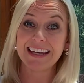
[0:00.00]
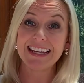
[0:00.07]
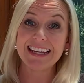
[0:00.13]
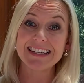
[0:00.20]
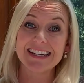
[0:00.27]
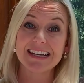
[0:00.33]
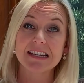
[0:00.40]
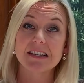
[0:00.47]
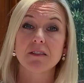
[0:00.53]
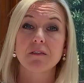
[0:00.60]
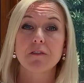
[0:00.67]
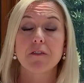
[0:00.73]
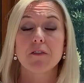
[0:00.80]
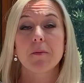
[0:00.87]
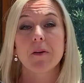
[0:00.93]
needed
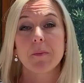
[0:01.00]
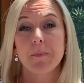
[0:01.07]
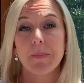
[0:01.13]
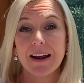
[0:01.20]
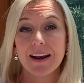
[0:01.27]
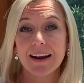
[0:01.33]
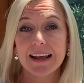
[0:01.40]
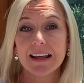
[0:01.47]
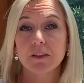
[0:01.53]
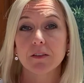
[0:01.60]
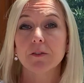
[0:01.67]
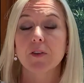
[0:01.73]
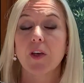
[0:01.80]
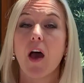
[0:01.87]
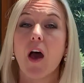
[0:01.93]
and for a better
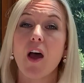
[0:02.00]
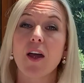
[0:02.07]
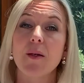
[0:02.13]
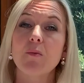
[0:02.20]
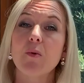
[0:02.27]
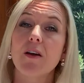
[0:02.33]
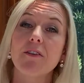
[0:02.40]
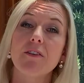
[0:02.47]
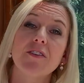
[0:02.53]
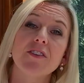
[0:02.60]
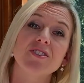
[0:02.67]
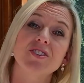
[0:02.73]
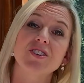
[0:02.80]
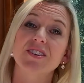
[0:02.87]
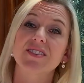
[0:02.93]
length of time rather
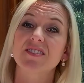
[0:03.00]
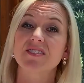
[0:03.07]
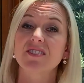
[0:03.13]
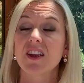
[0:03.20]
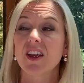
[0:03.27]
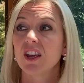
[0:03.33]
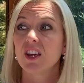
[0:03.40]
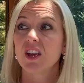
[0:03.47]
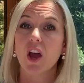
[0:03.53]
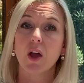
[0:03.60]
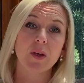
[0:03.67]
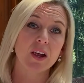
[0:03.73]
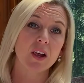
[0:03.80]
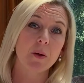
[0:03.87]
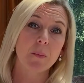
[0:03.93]
than just
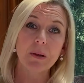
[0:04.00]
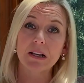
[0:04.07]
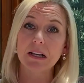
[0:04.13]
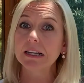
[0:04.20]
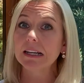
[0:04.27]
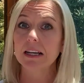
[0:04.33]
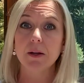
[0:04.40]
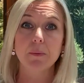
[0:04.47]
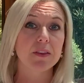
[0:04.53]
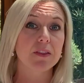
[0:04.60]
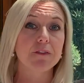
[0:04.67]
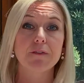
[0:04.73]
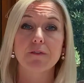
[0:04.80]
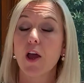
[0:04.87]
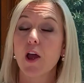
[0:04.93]
going completely with
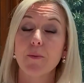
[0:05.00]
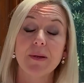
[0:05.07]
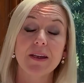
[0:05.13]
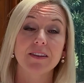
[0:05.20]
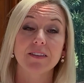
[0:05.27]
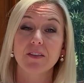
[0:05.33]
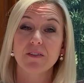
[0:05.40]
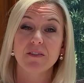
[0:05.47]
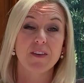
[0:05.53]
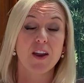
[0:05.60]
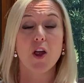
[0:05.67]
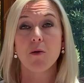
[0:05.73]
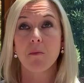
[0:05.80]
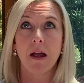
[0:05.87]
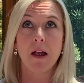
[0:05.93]
the flow because the
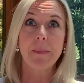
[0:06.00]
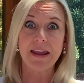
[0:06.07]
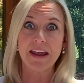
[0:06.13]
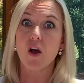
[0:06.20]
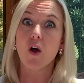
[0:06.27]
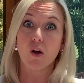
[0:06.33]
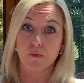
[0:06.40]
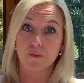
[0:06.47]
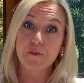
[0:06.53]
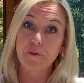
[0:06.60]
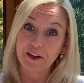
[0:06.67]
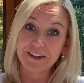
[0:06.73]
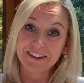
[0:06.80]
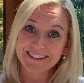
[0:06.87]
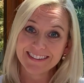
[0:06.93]
flow might be off.